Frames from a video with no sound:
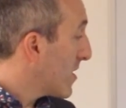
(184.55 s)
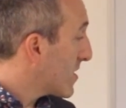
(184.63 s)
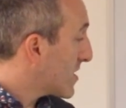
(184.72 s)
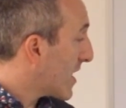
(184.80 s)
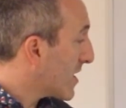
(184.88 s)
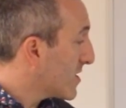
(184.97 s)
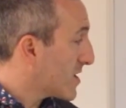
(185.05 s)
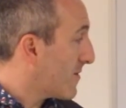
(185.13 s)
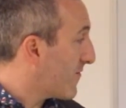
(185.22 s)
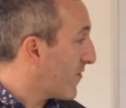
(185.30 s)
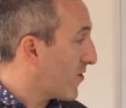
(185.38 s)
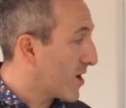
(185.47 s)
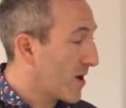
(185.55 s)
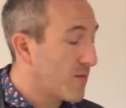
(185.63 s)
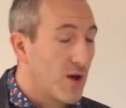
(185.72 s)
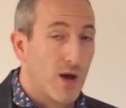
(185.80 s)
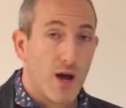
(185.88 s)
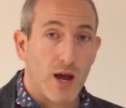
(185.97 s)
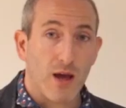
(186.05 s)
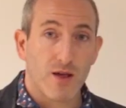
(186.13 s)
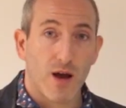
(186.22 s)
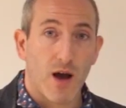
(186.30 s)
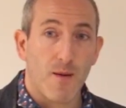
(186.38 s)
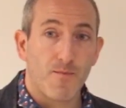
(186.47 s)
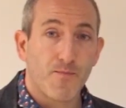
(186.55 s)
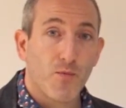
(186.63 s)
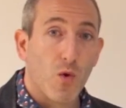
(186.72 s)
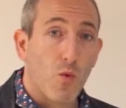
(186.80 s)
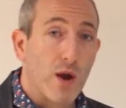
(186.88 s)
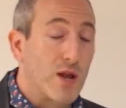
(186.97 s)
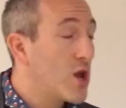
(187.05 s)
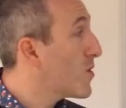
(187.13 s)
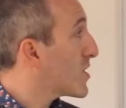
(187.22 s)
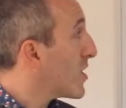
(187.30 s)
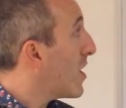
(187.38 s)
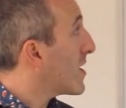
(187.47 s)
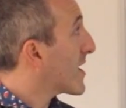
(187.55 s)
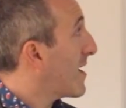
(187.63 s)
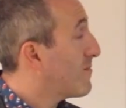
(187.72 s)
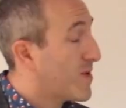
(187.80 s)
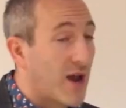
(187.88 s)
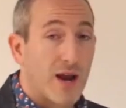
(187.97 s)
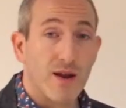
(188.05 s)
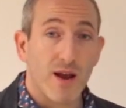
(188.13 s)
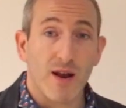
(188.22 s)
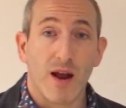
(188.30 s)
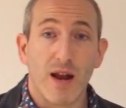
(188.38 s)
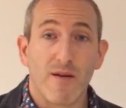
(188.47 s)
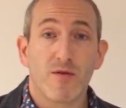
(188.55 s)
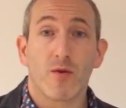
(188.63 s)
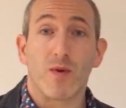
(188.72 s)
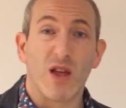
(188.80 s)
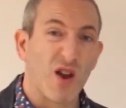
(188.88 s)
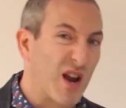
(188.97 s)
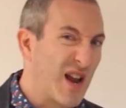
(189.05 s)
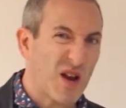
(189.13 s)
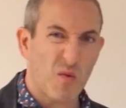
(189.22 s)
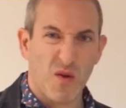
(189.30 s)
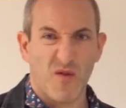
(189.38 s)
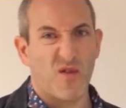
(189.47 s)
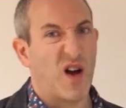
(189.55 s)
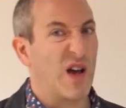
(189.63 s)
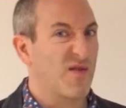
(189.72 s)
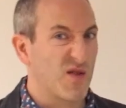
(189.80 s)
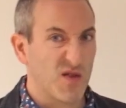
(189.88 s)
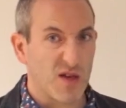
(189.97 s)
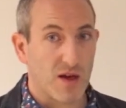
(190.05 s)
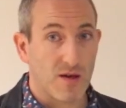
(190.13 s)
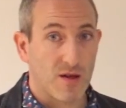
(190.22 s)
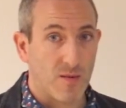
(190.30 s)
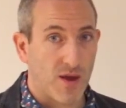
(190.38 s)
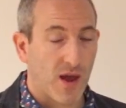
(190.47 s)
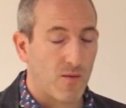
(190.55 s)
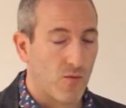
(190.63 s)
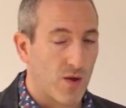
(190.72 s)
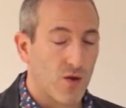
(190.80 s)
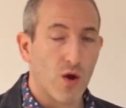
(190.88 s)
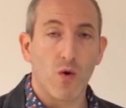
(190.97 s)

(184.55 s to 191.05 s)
Second tip for you is when you start a campaign, inevitably you're going to end up with 5s and 6s to begin with.